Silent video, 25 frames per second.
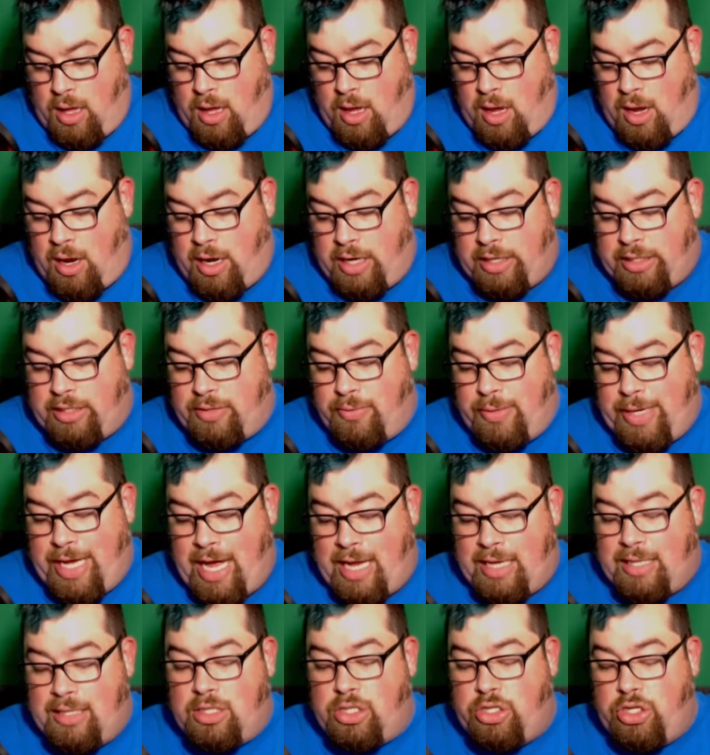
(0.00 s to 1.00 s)
All right, so we
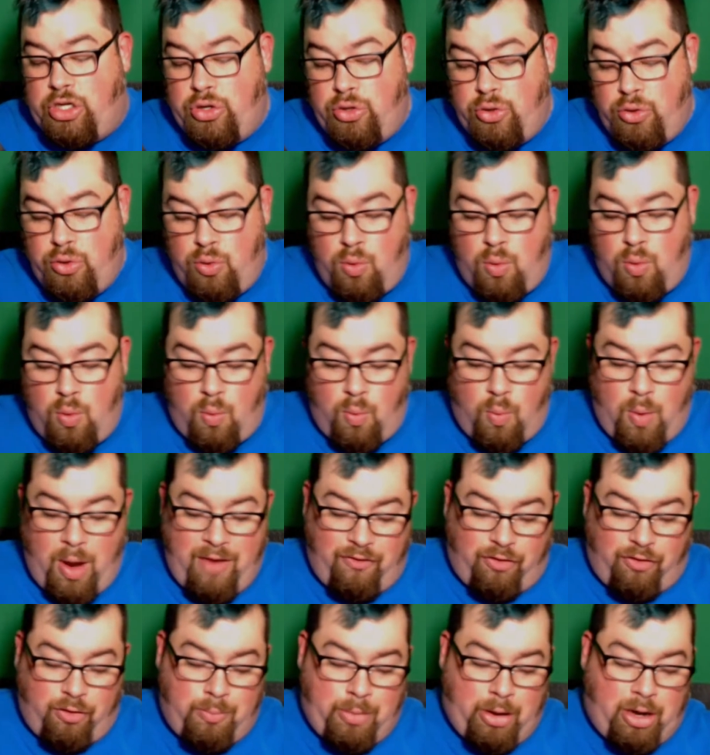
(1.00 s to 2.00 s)
got two
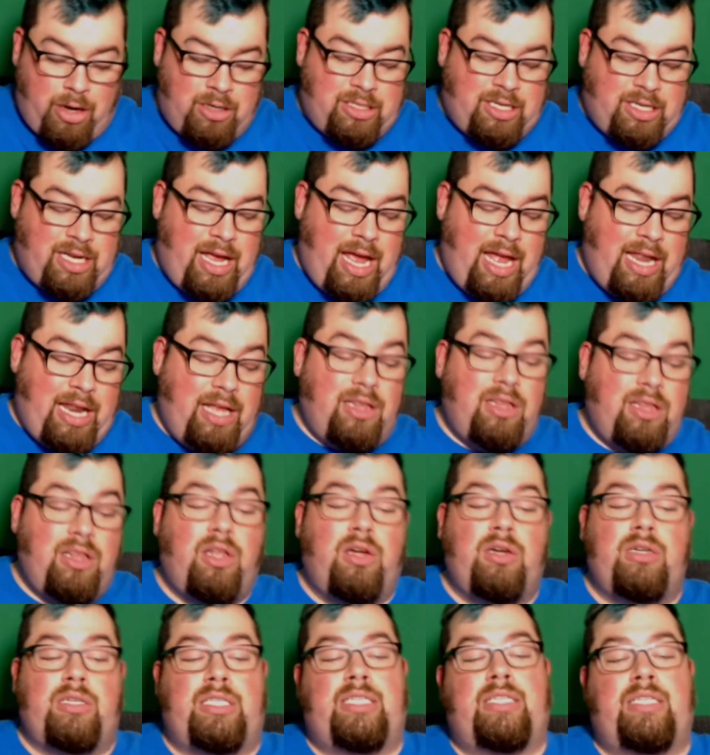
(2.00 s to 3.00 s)
wafer bars, and it
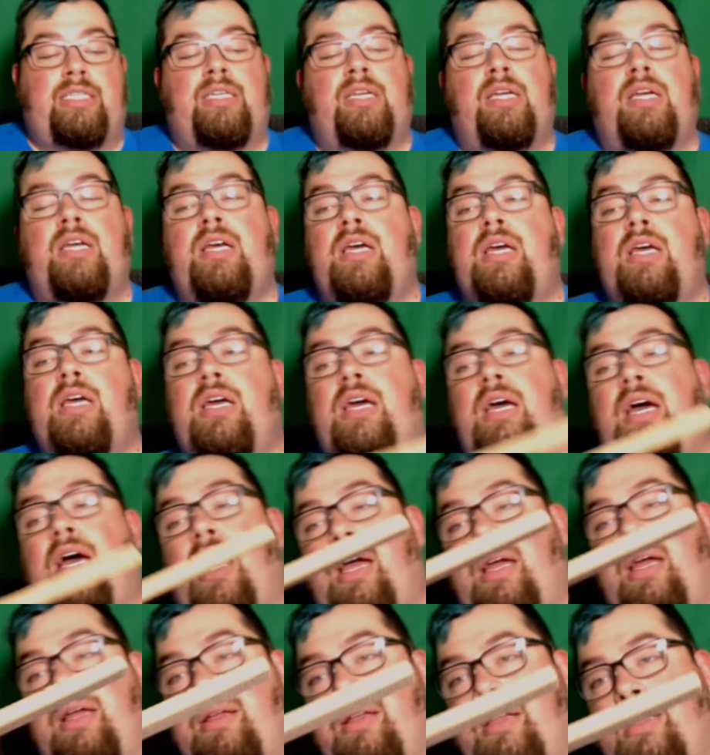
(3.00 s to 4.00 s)
looks...
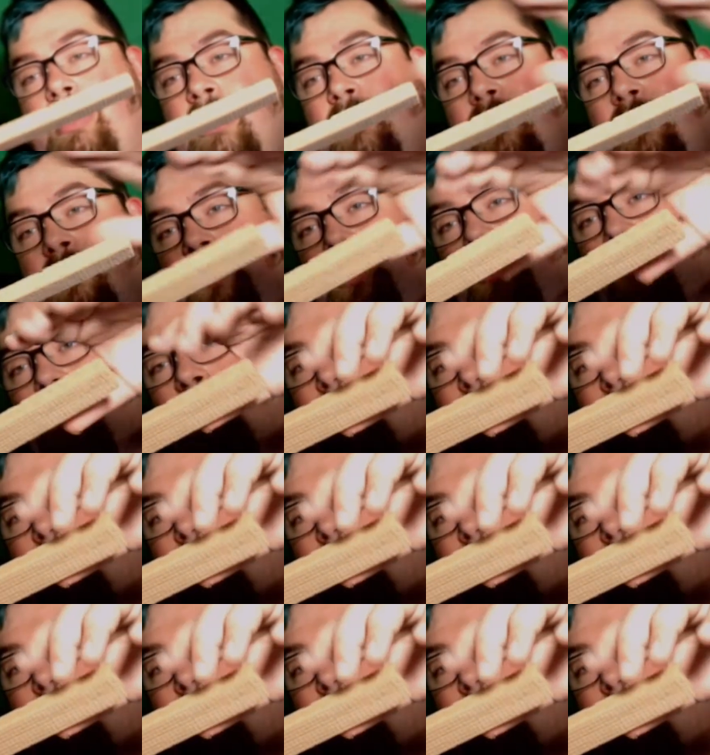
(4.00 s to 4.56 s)
I, I don't know if